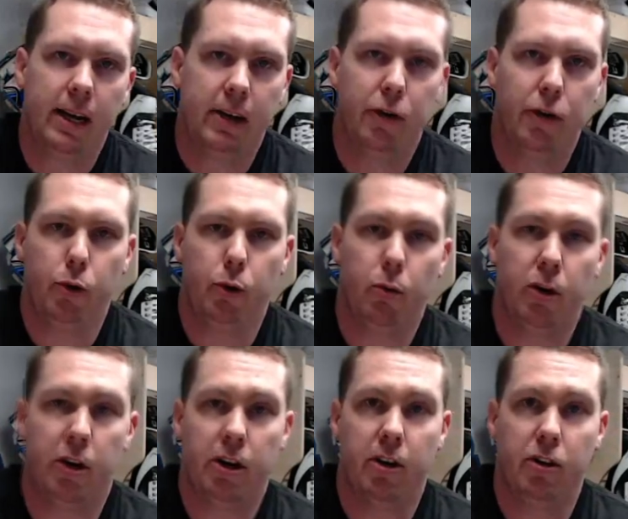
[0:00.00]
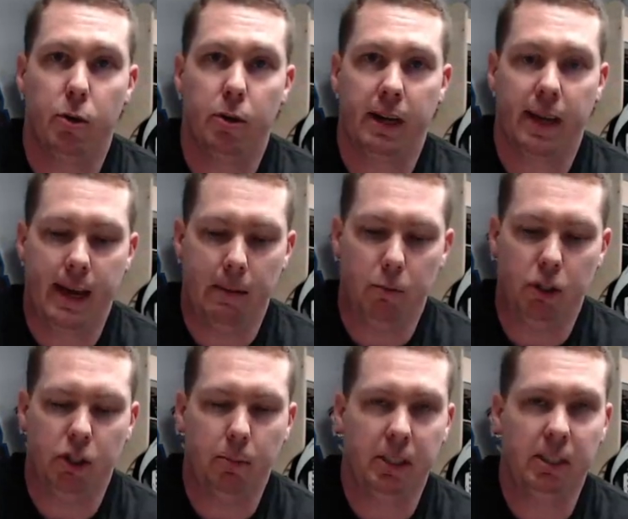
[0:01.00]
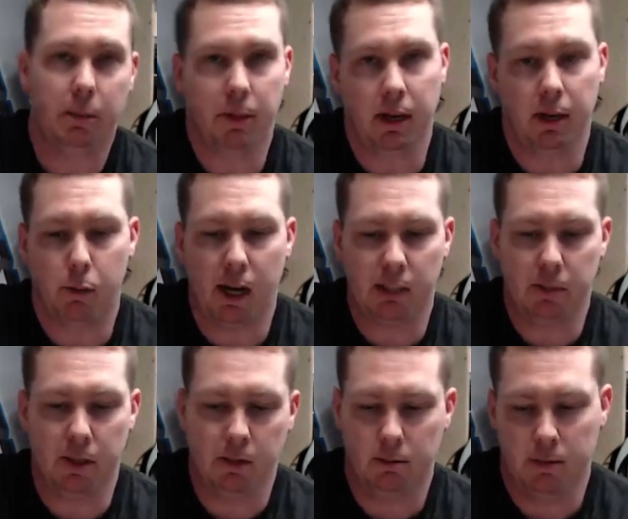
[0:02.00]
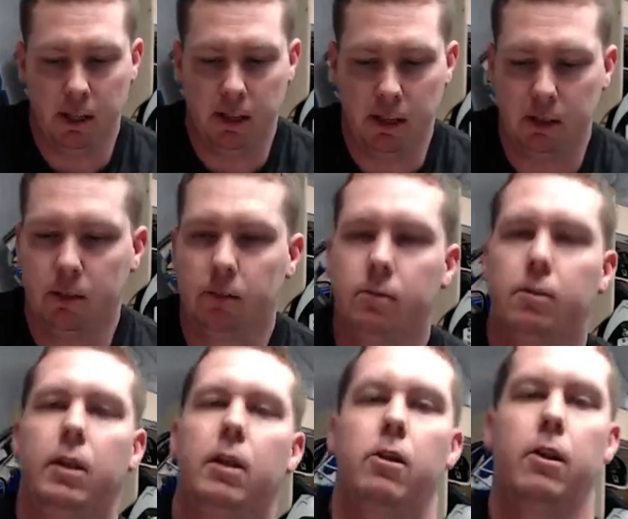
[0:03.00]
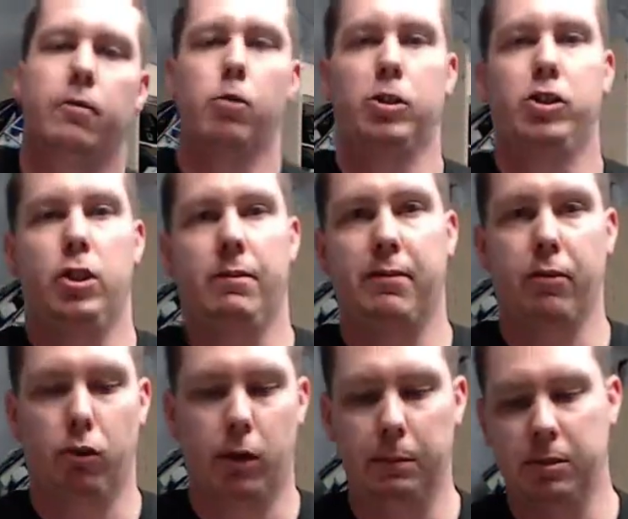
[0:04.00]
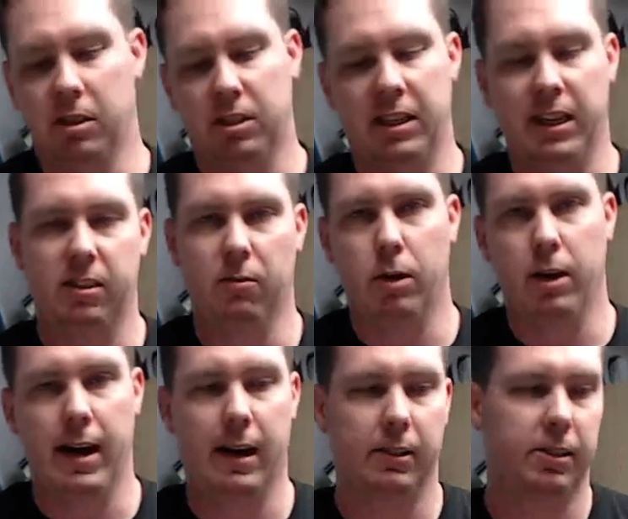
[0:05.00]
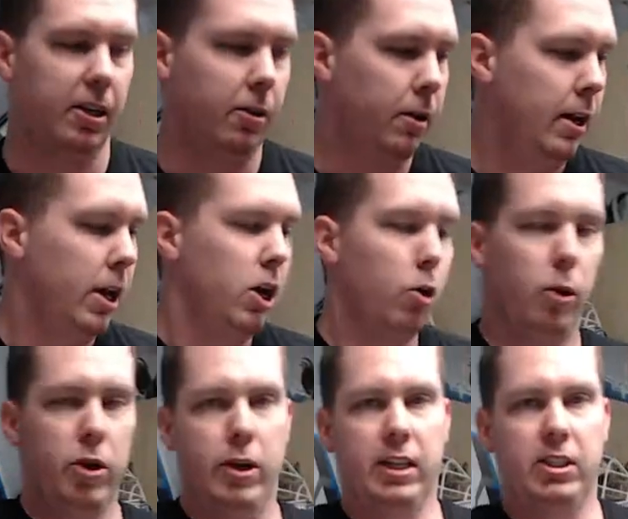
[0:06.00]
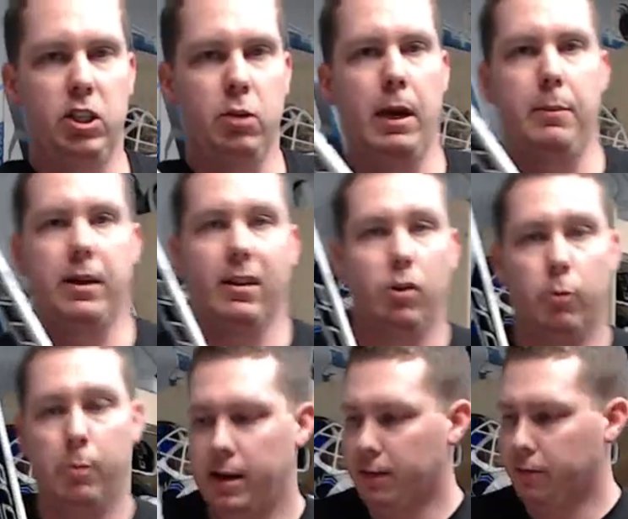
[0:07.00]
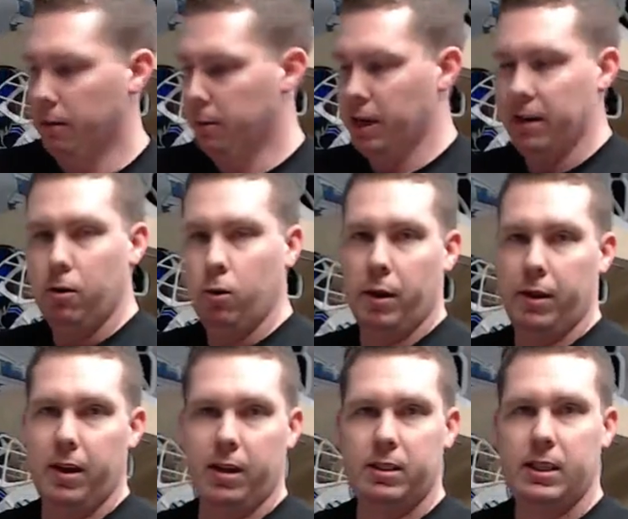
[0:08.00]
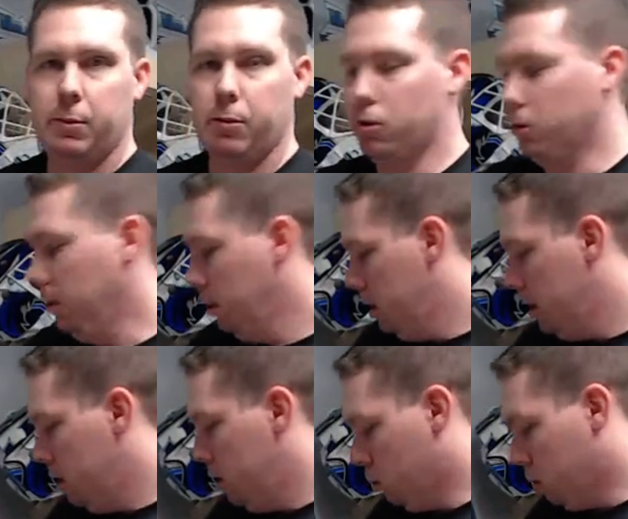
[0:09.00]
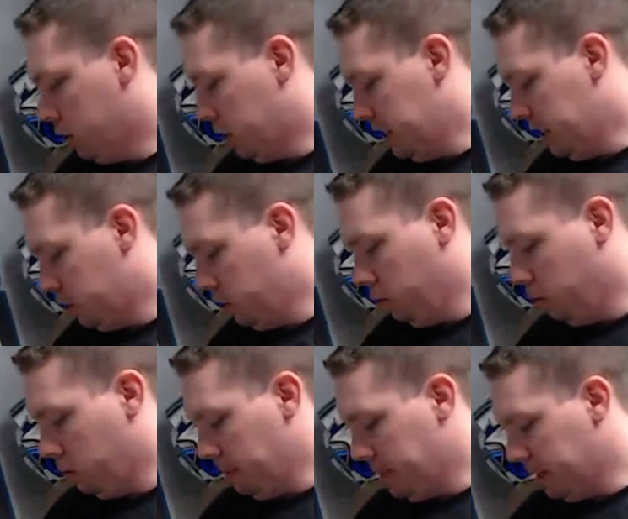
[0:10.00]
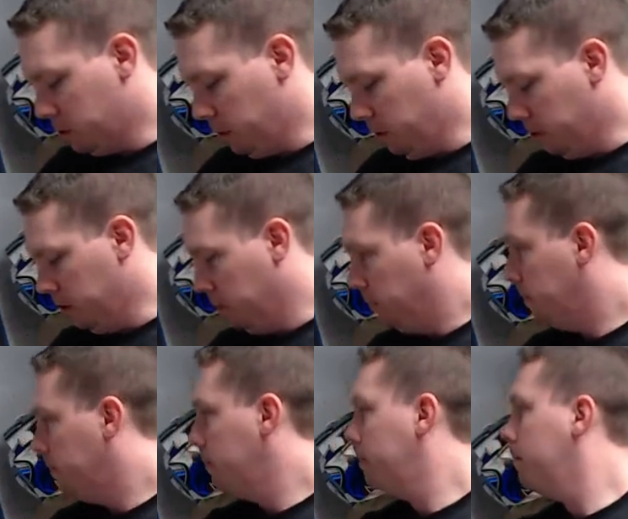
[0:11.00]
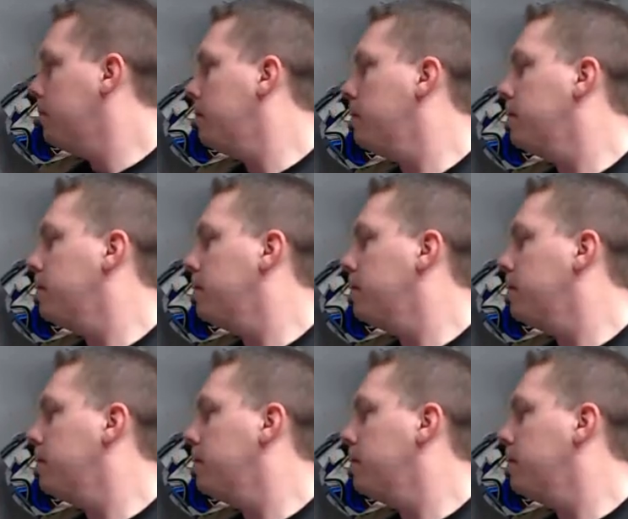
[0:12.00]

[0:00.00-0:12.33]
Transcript: doing what you're going to do in the game, which should be something approximate to this. Now, of course, you have different grips on sticks and whatnot, so what you guys do might be a little bit different, but with a typical or traditional grip, that's what you'll do.